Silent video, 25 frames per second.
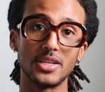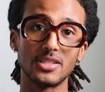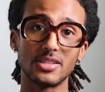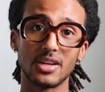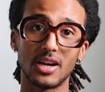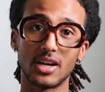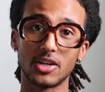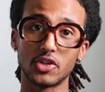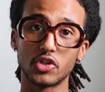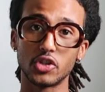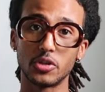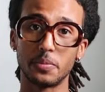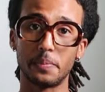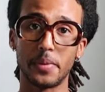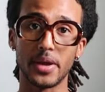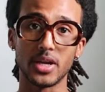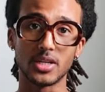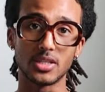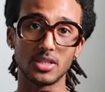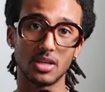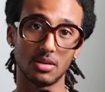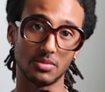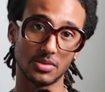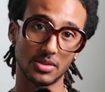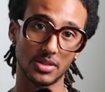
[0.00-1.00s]
piece I actually
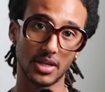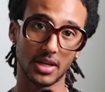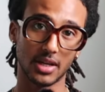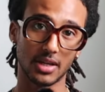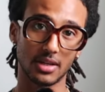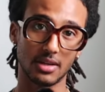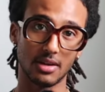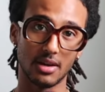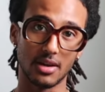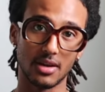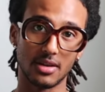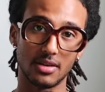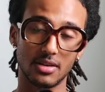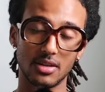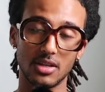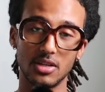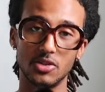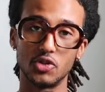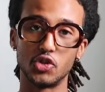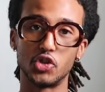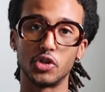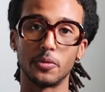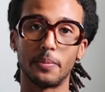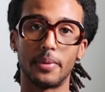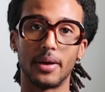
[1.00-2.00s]
picked up secondhand
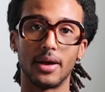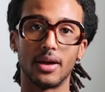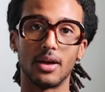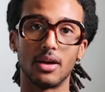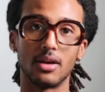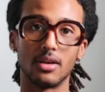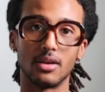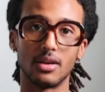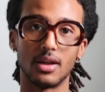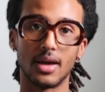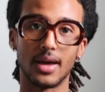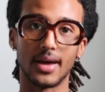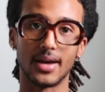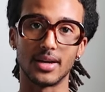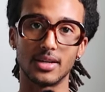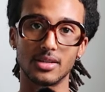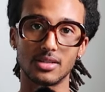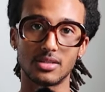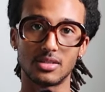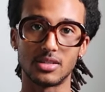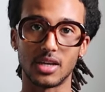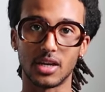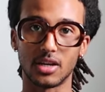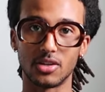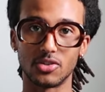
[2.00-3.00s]
in Japan at
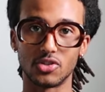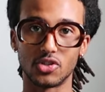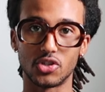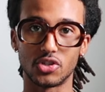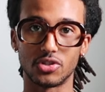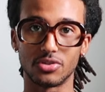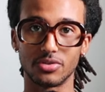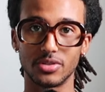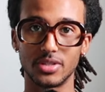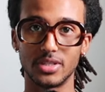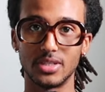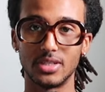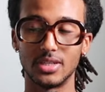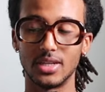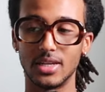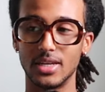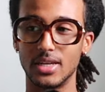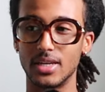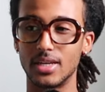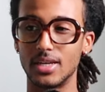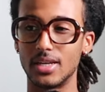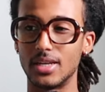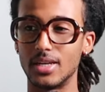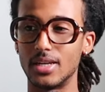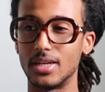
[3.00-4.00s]
2nd Street
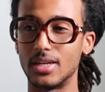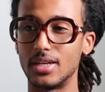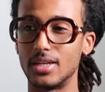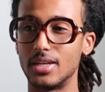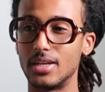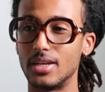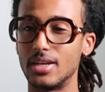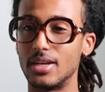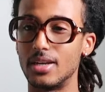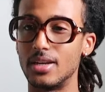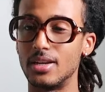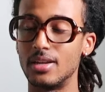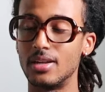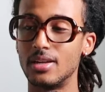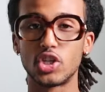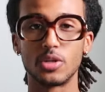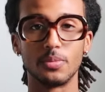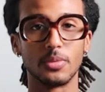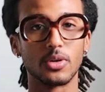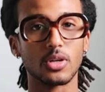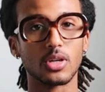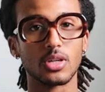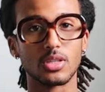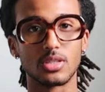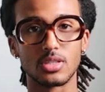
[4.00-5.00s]
in
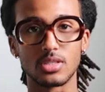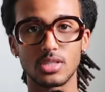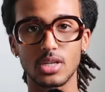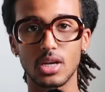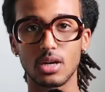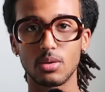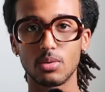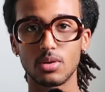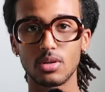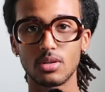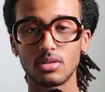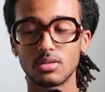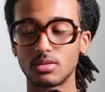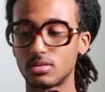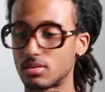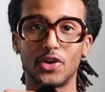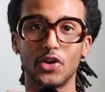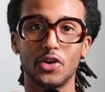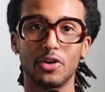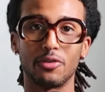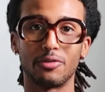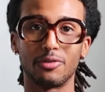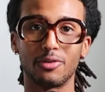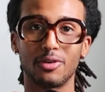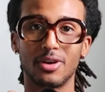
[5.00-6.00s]
Shimokitazawa. I
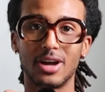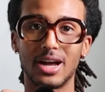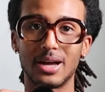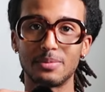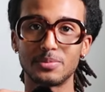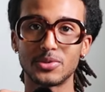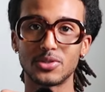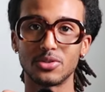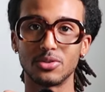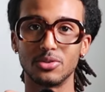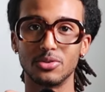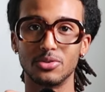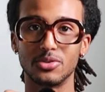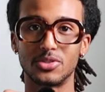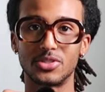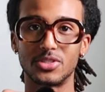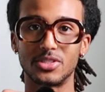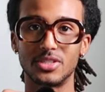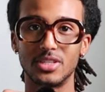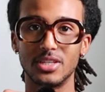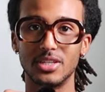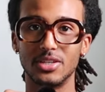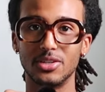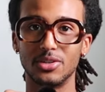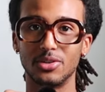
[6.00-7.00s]
got it for an absolute
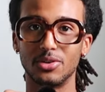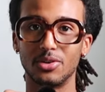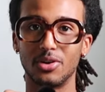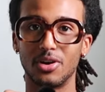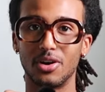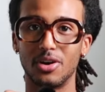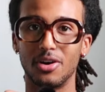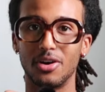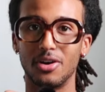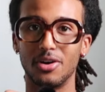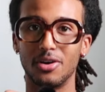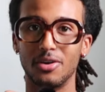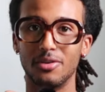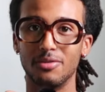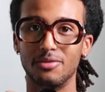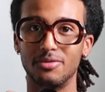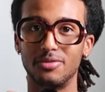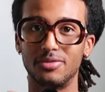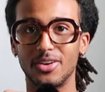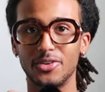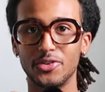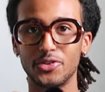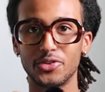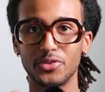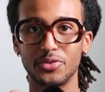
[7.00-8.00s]
steal of
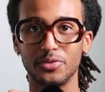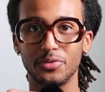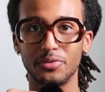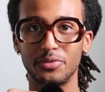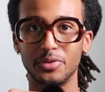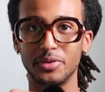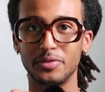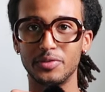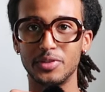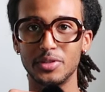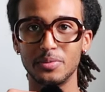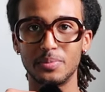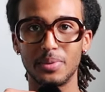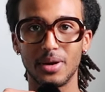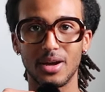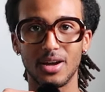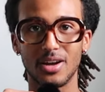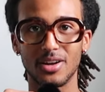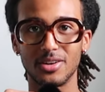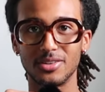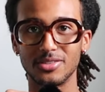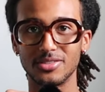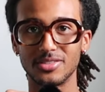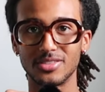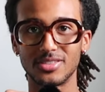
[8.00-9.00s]

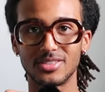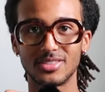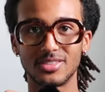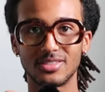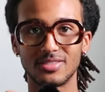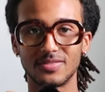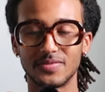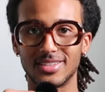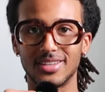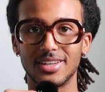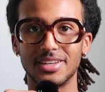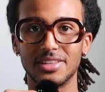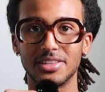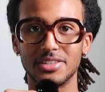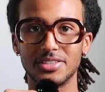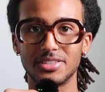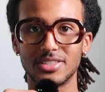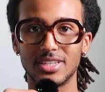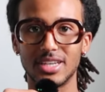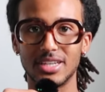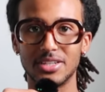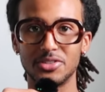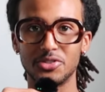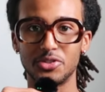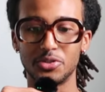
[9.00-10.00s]
£150. So yeah, let's
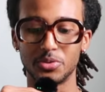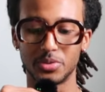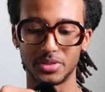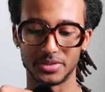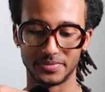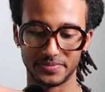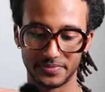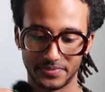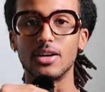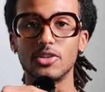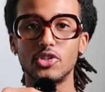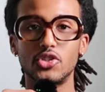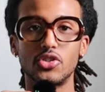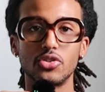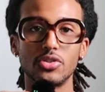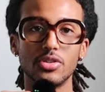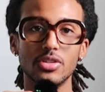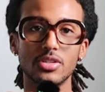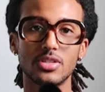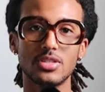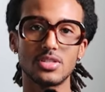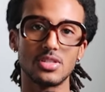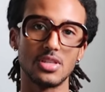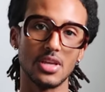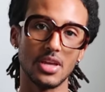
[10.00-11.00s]
get into it. Now,
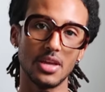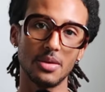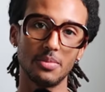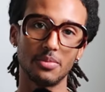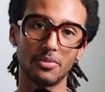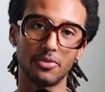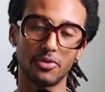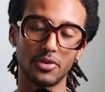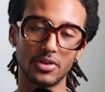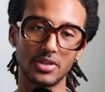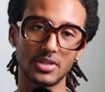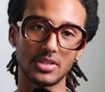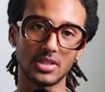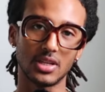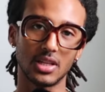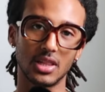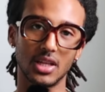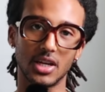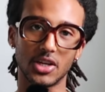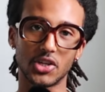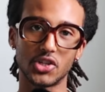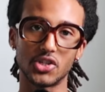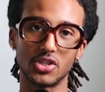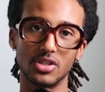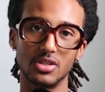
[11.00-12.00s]
JUNYA's theme for this
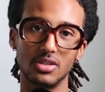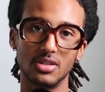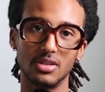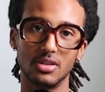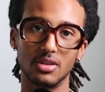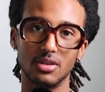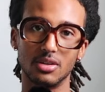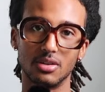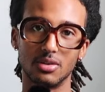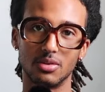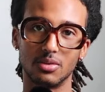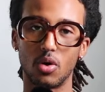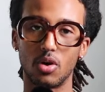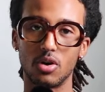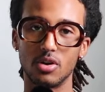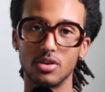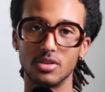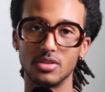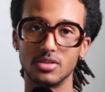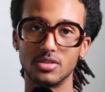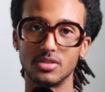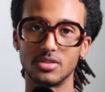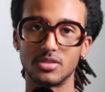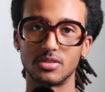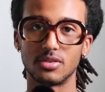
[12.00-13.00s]
collection
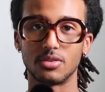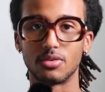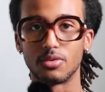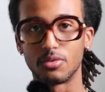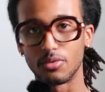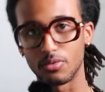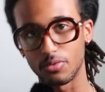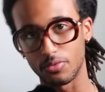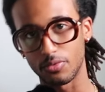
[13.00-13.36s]
was